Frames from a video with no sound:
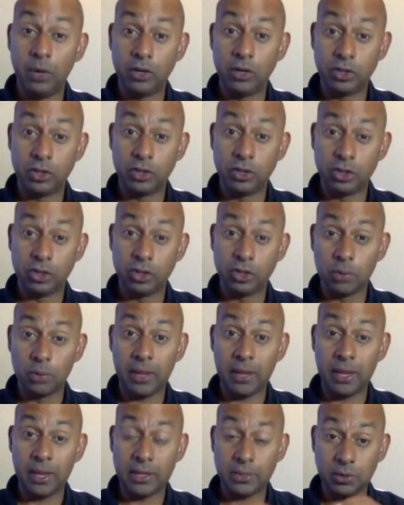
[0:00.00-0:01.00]
whereas the
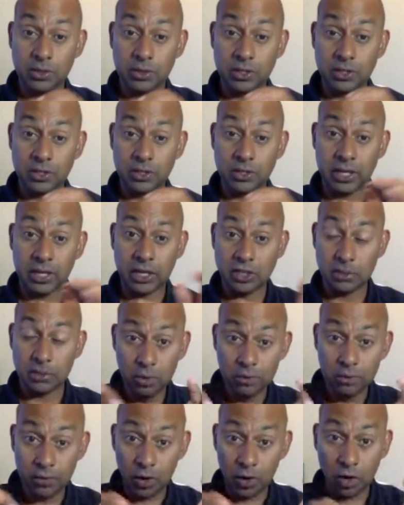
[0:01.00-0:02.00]
shorter players will tend
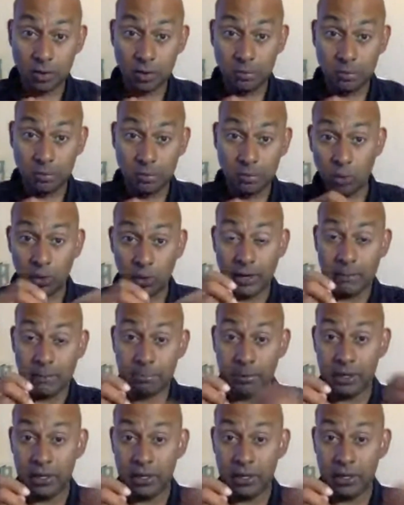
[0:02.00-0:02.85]
to move a lot more